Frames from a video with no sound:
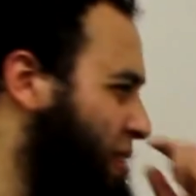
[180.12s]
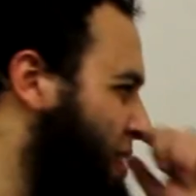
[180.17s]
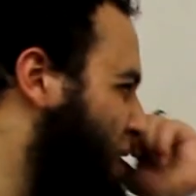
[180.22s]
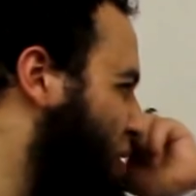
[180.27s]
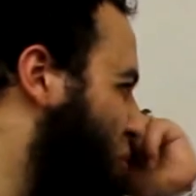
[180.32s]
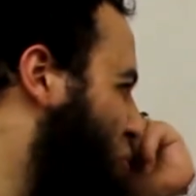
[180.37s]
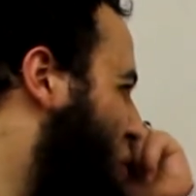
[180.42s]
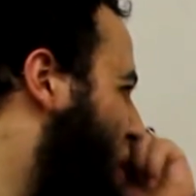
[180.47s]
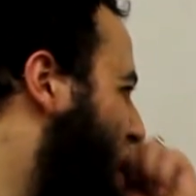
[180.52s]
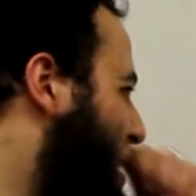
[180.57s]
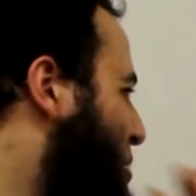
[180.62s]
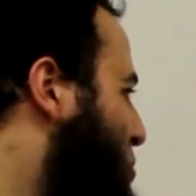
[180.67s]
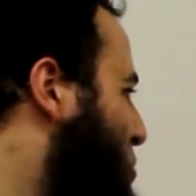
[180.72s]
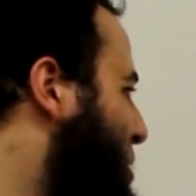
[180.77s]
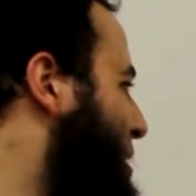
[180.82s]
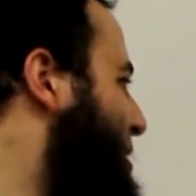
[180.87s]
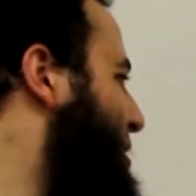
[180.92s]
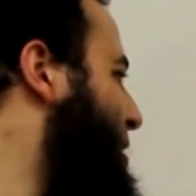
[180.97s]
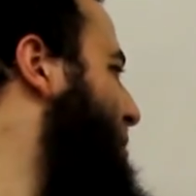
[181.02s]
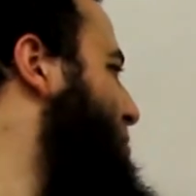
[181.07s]
That's why
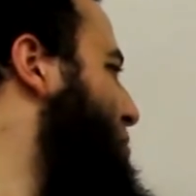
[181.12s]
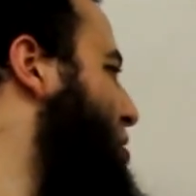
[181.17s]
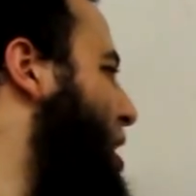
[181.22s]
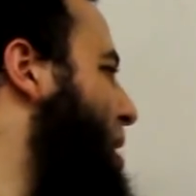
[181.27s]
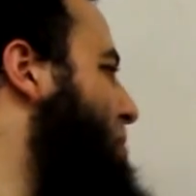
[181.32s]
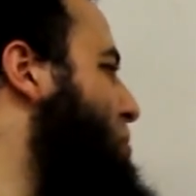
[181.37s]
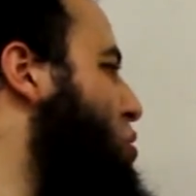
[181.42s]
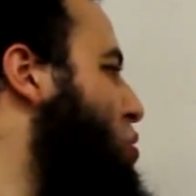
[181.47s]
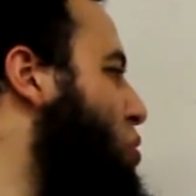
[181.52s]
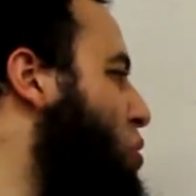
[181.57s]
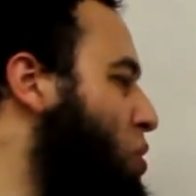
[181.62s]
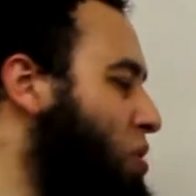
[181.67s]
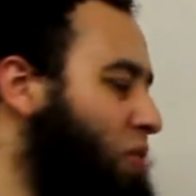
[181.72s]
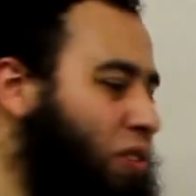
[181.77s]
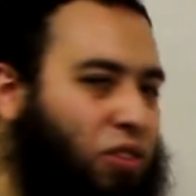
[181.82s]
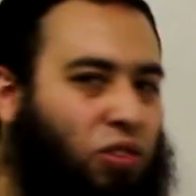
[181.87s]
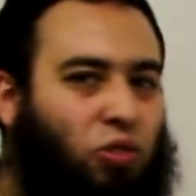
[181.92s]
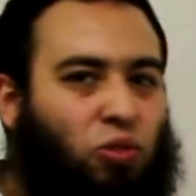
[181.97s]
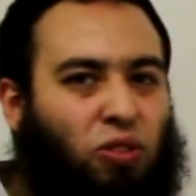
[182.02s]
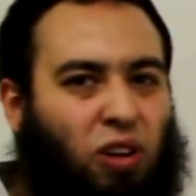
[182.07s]
we sometimes call
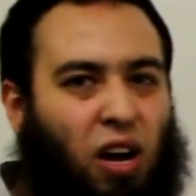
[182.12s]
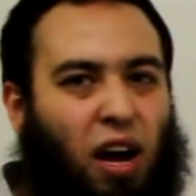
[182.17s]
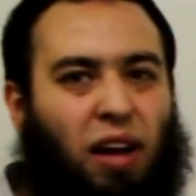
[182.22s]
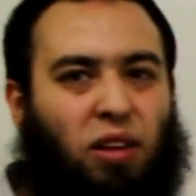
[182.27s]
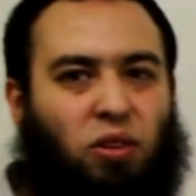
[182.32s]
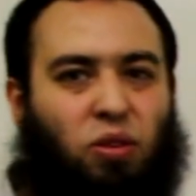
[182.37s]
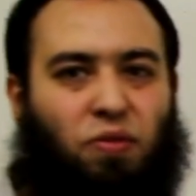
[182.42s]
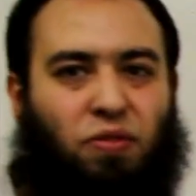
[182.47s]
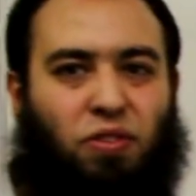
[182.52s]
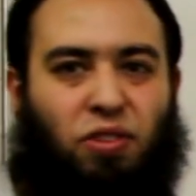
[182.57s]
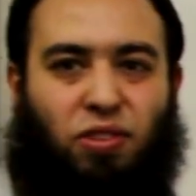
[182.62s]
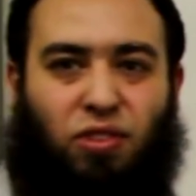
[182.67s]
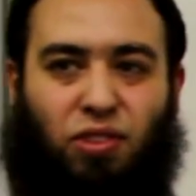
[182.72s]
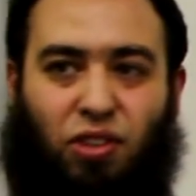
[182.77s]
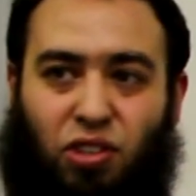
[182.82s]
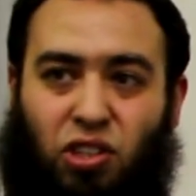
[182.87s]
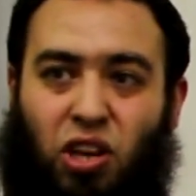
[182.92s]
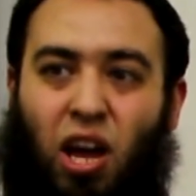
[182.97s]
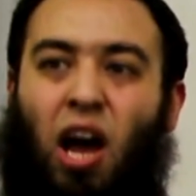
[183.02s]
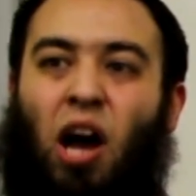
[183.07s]
this kind of
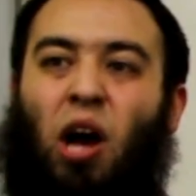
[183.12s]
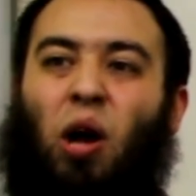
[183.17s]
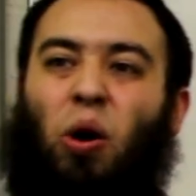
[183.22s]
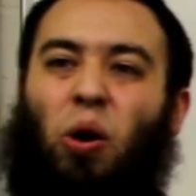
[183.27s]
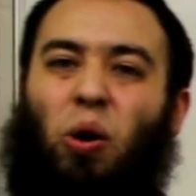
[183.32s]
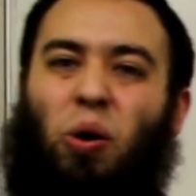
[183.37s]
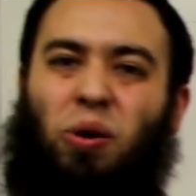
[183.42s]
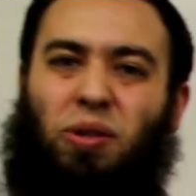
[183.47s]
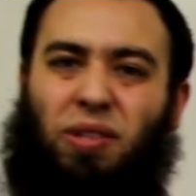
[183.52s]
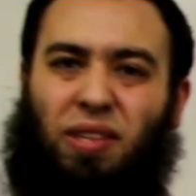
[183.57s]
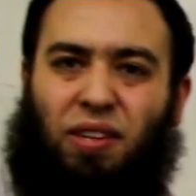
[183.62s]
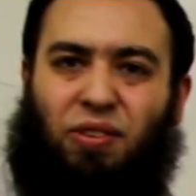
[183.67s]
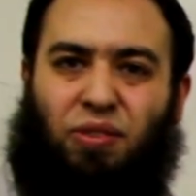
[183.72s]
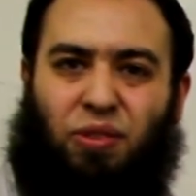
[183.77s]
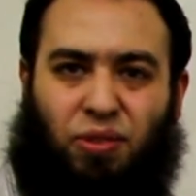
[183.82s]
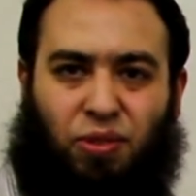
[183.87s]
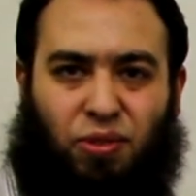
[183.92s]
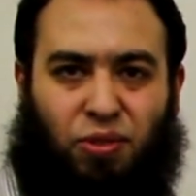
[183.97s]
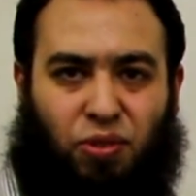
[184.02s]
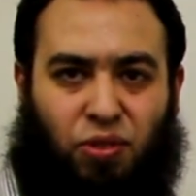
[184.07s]
research causal
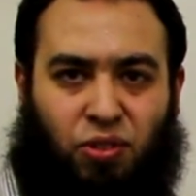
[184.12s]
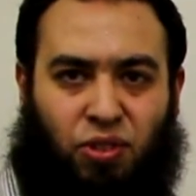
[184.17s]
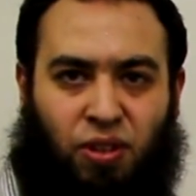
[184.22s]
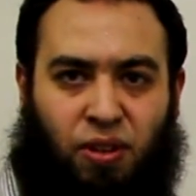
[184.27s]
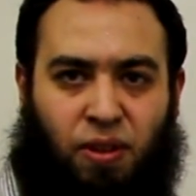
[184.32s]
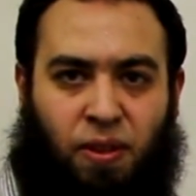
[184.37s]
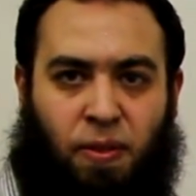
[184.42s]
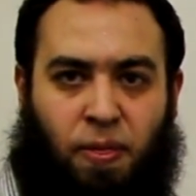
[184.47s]
research.